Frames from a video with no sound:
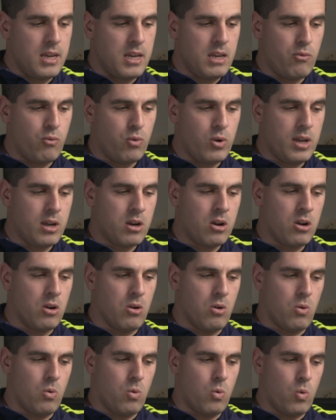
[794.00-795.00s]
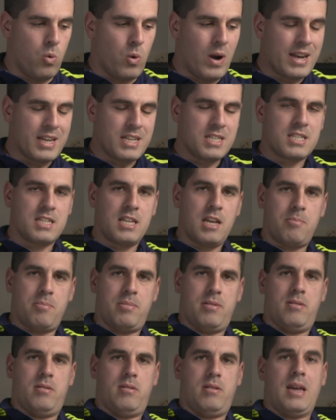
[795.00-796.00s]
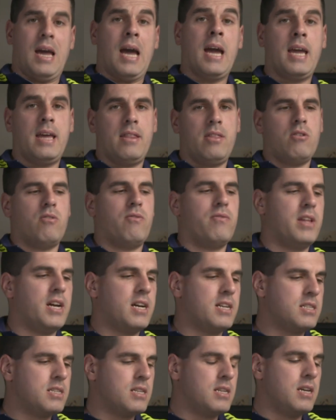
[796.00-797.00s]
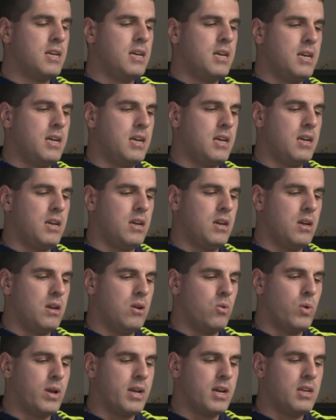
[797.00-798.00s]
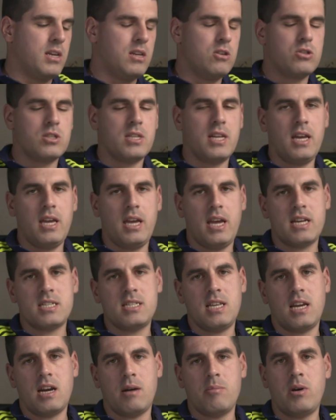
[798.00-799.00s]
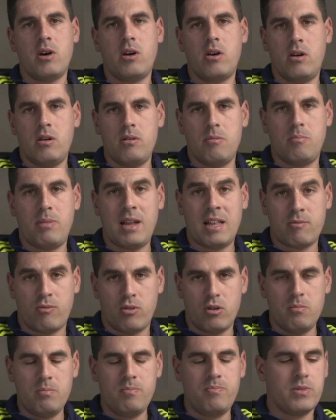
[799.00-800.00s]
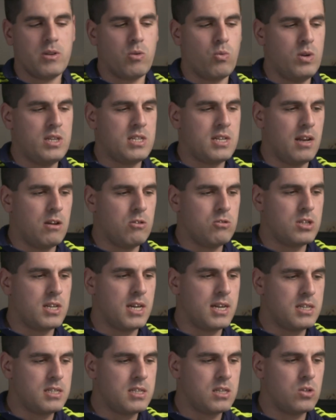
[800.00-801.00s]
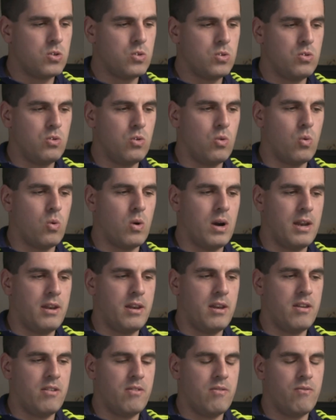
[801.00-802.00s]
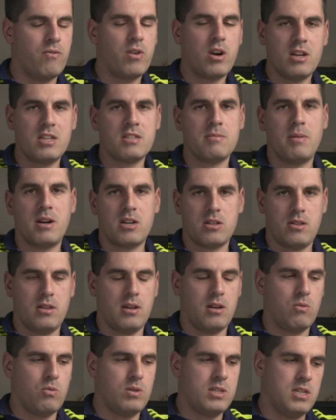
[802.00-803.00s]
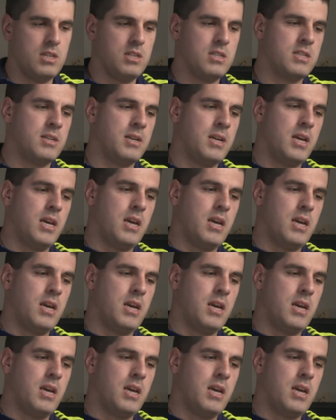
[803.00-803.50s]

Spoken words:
If we go one step ahead of that, we can use the XD Camera platform, which allows us to do one very smart thing, which is